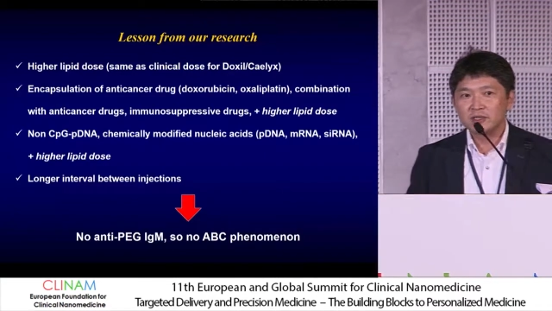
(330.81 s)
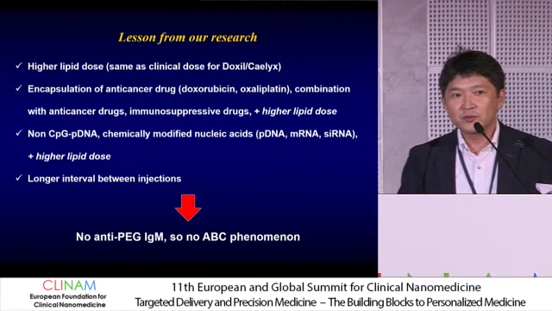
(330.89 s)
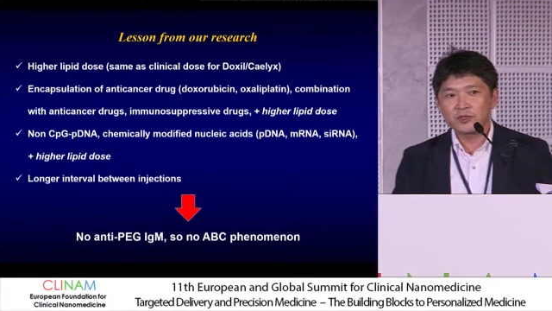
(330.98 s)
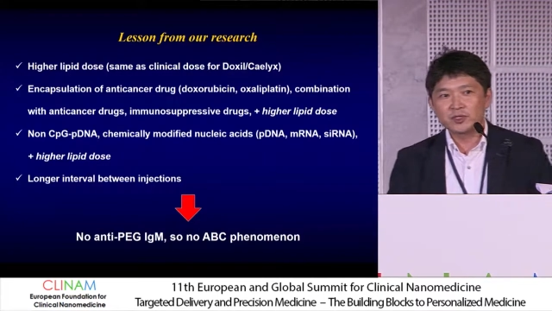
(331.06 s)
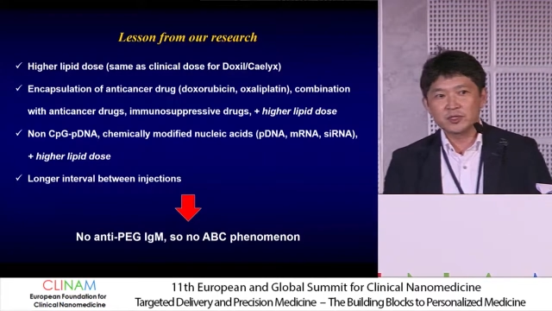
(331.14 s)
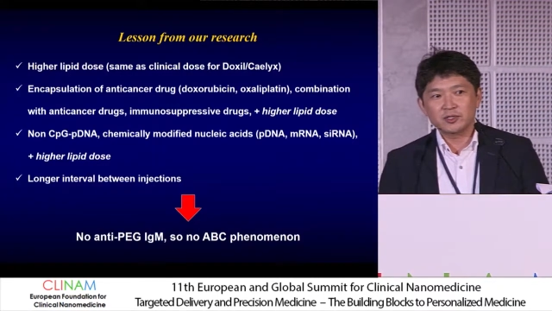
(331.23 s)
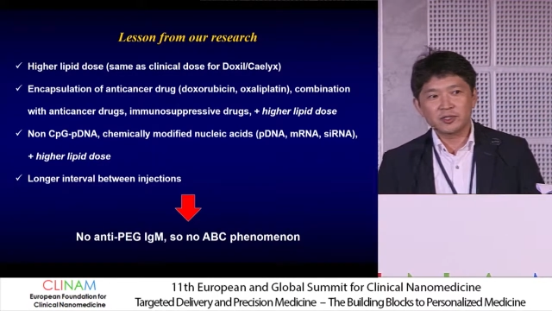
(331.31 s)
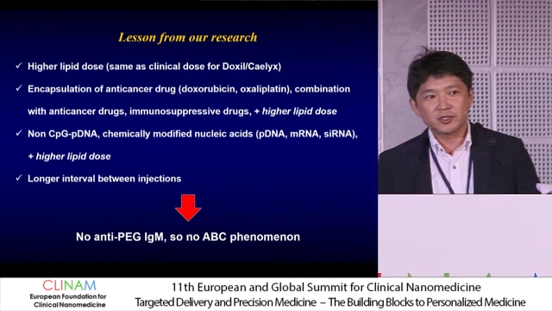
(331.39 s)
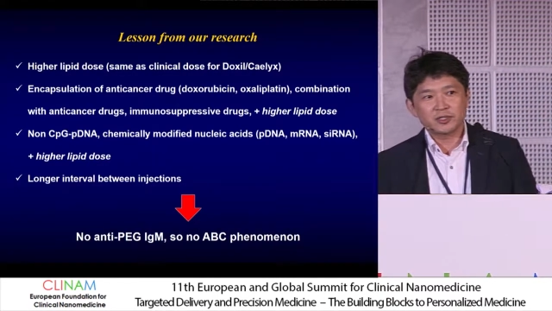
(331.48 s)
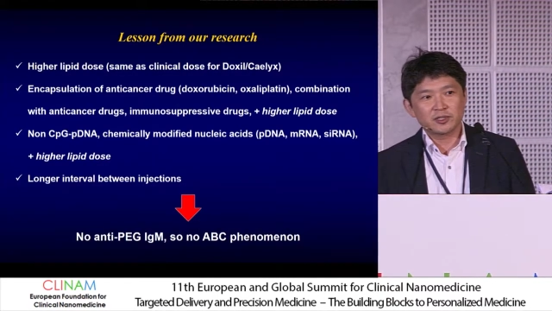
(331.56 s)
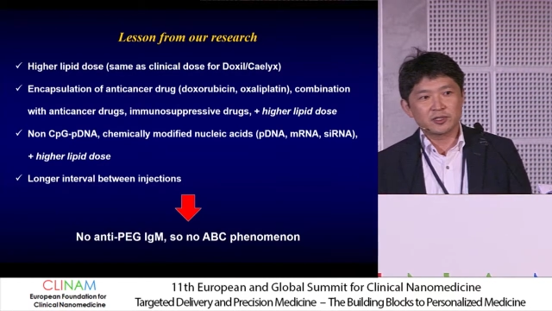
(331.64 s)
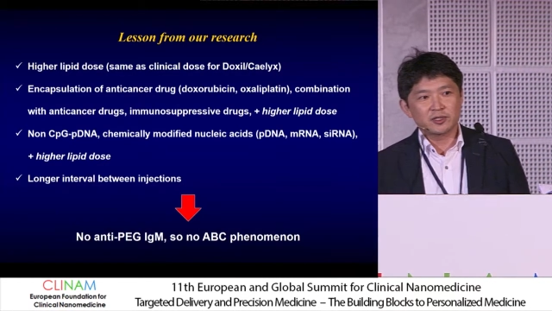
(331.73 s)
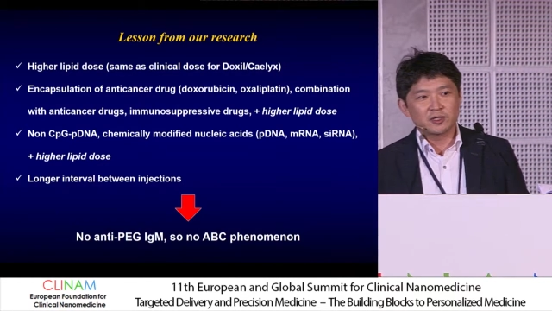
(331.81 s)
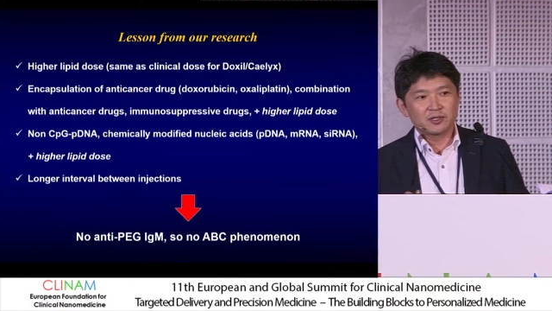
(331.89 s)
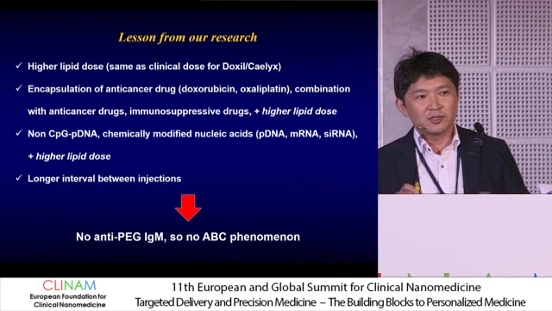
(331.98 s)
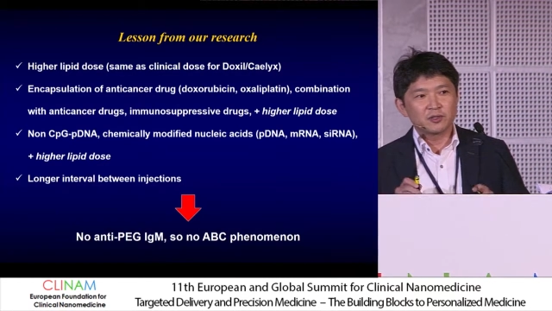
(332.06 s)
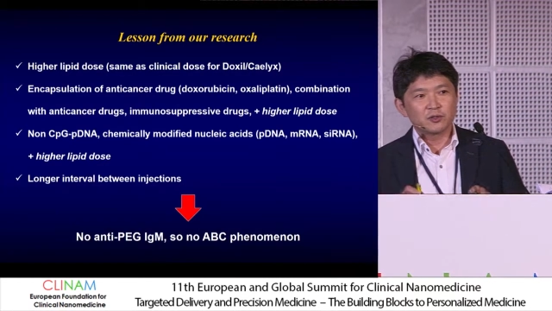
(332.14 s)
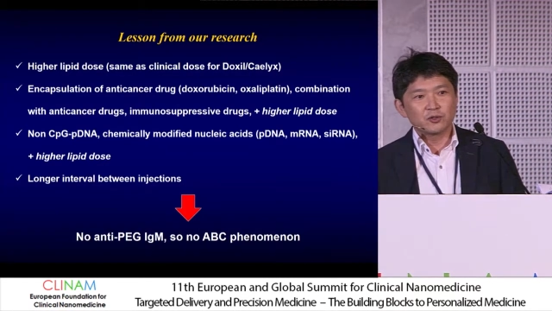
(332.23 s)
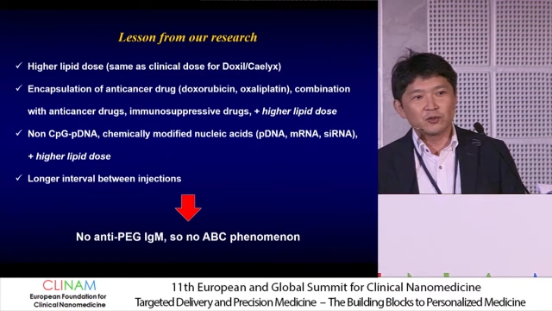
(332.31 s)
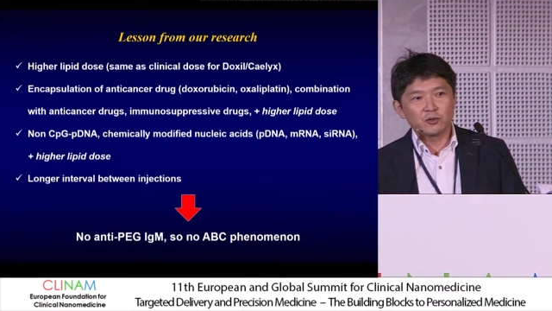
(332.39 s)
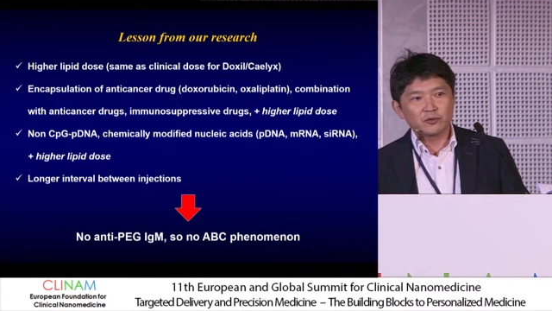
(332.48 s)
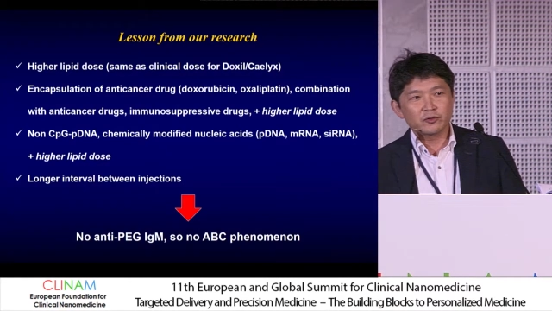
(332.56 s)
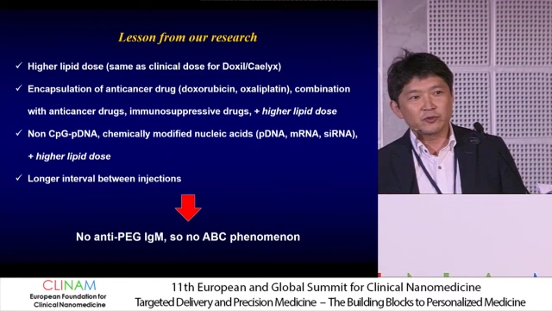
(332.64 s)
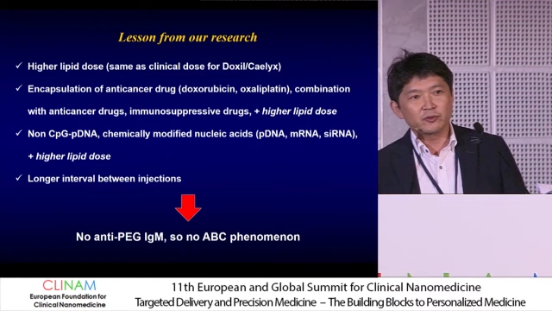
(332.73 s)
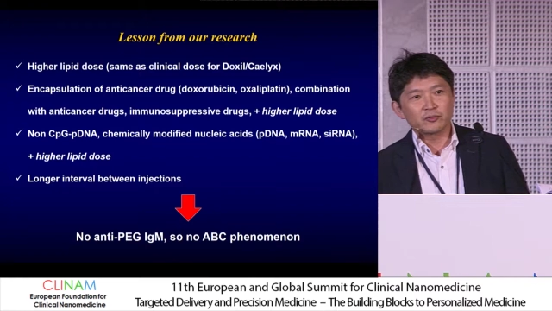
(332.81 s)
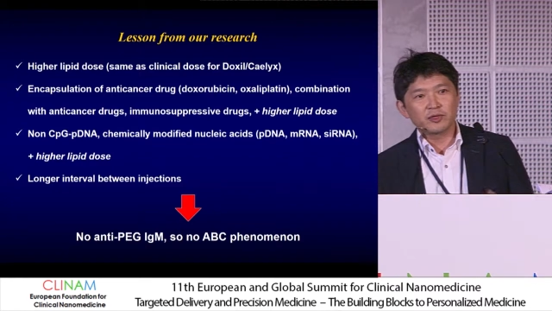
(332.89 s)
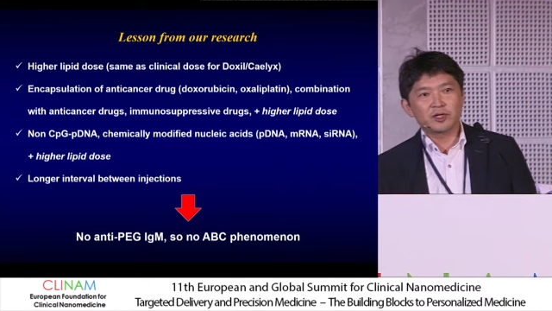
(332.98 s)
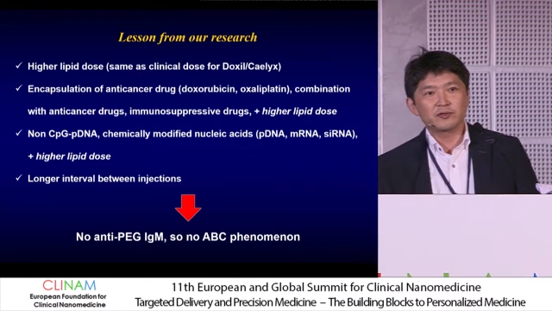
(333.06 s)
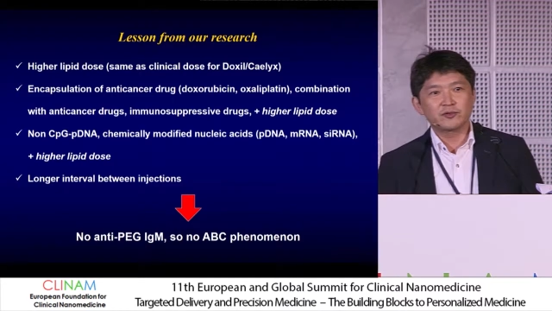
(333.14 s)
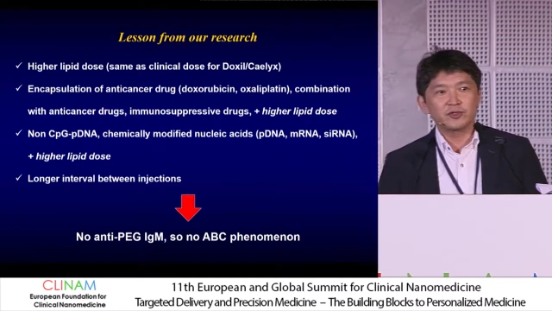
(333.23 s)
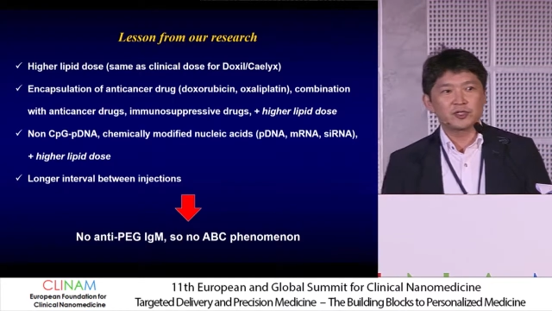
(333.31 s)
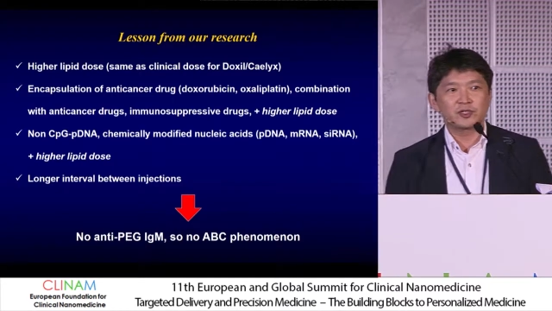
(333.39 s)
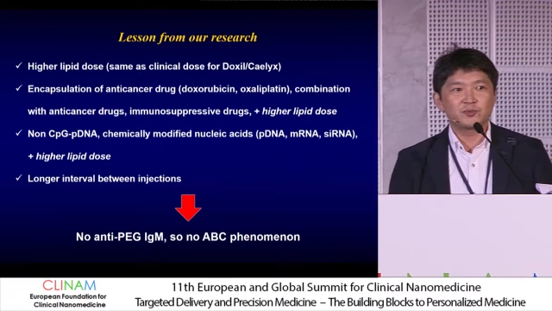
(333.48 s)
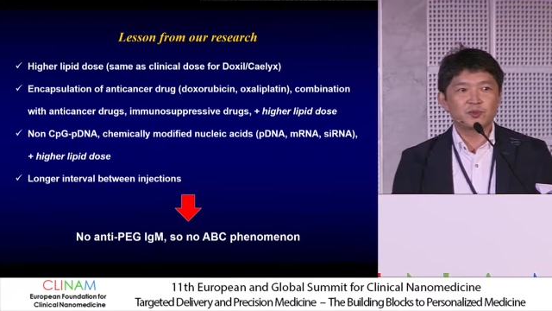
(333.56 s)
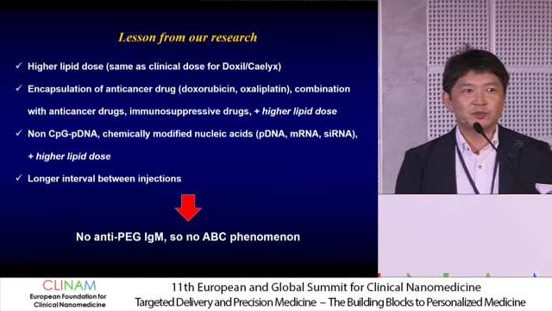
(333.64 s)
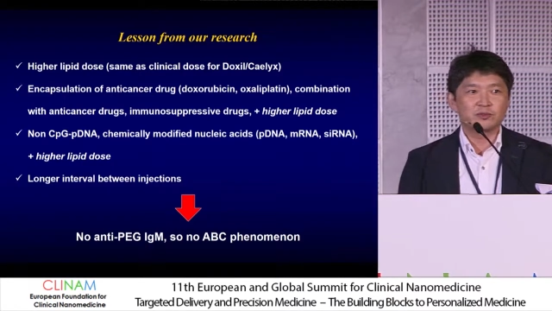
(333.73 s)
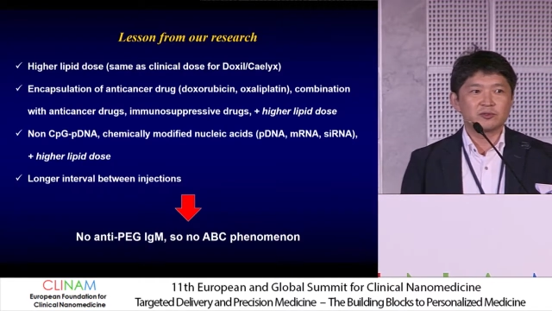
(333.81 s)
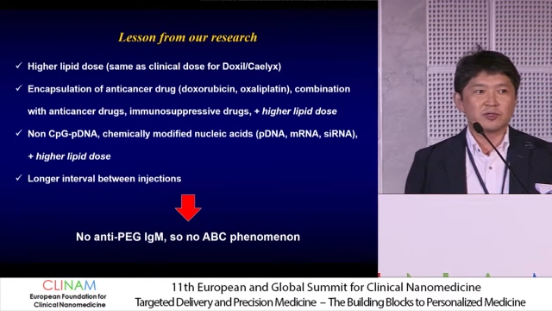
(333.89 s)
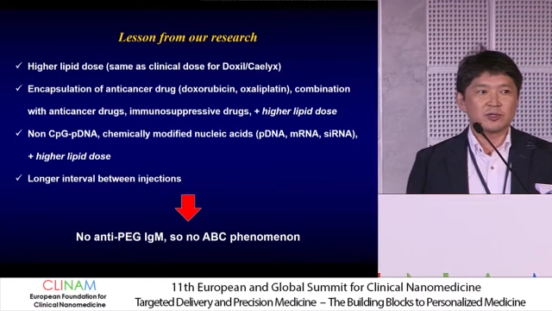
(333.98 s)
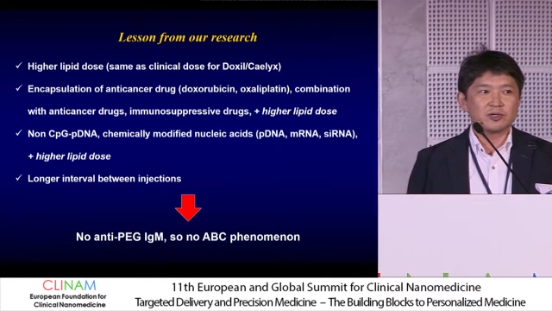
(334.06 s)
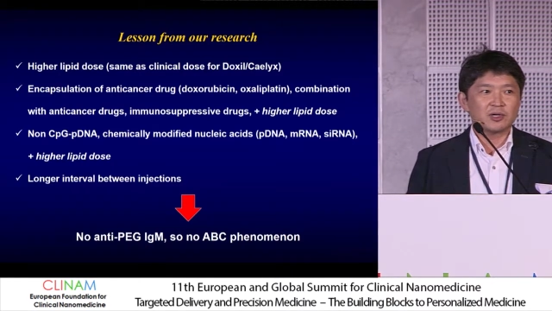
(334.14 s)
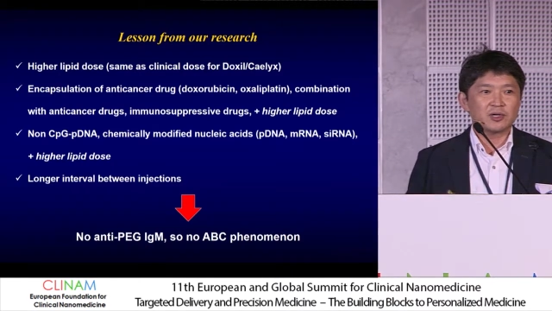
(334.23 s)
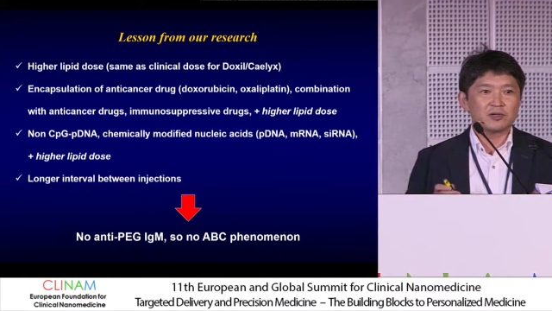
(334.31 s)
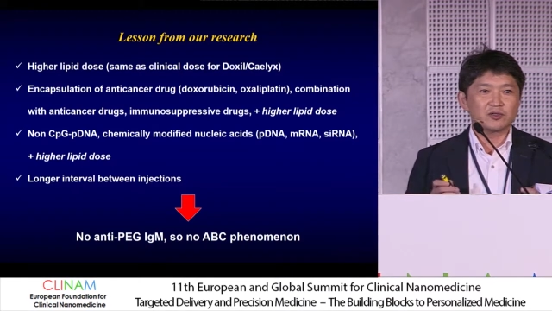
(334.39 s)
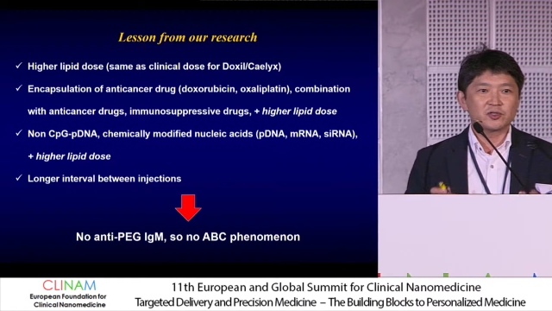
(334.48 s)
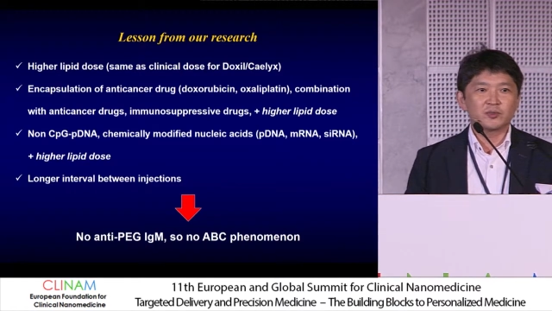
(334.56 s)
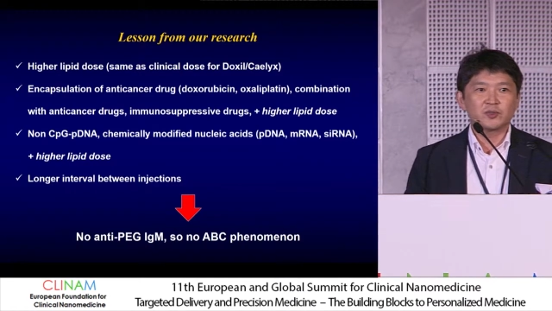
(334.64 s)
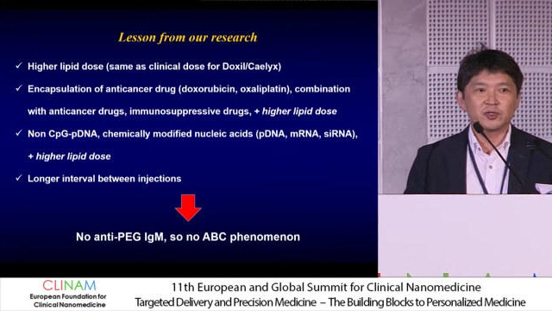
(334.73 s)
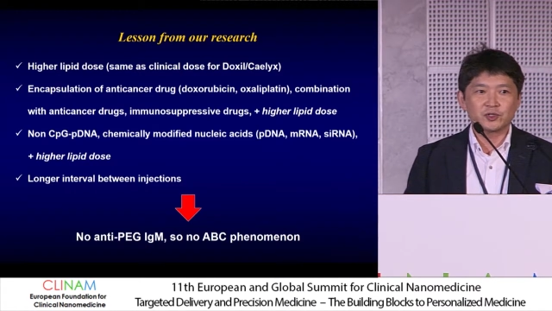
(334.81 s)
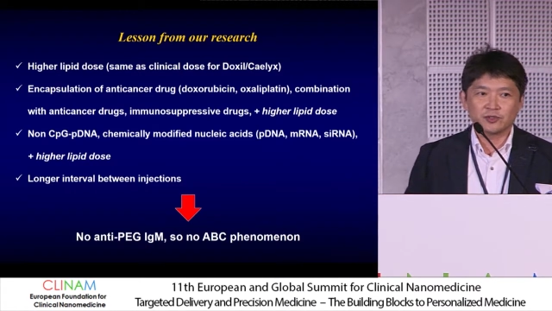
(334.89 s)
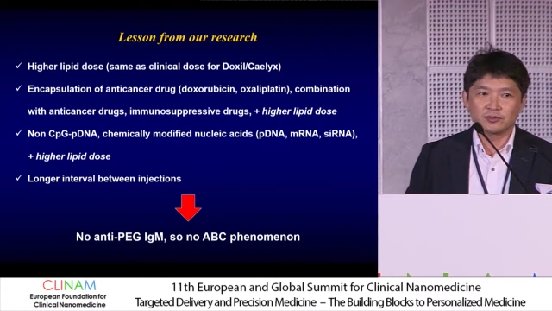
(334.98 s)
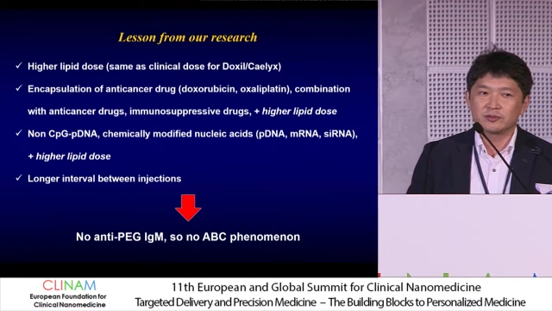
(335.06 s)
which has a low toll-like receptor activation.